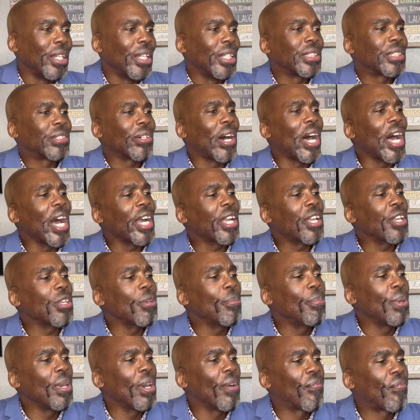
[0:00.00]
So how can you
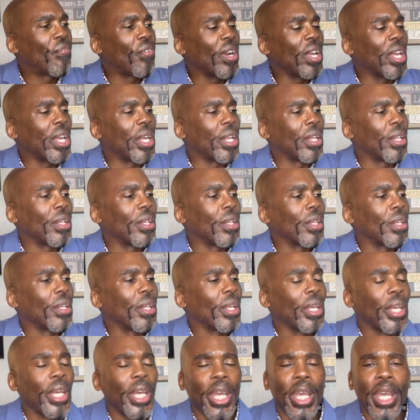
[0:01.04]
be a friend?
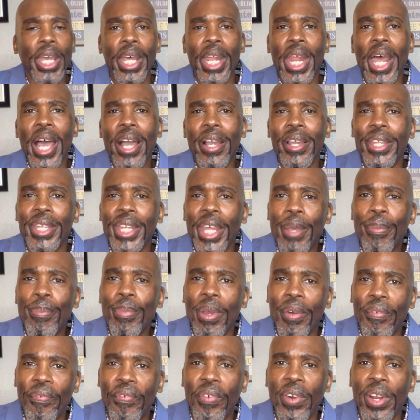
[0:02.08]
And how can they be
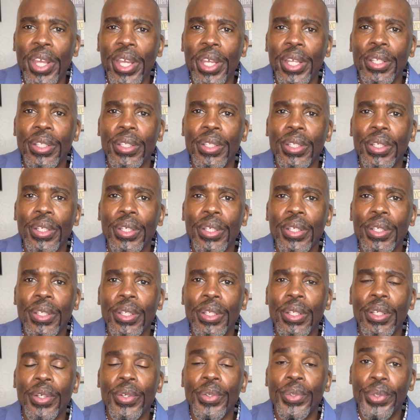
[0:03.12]
a friend
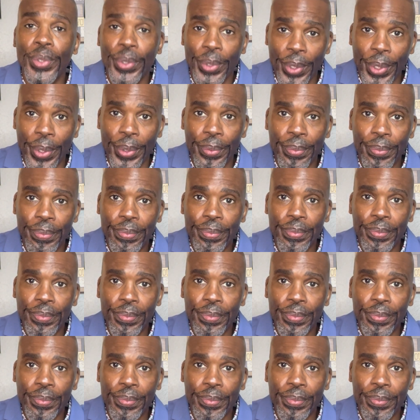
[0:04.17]
to you?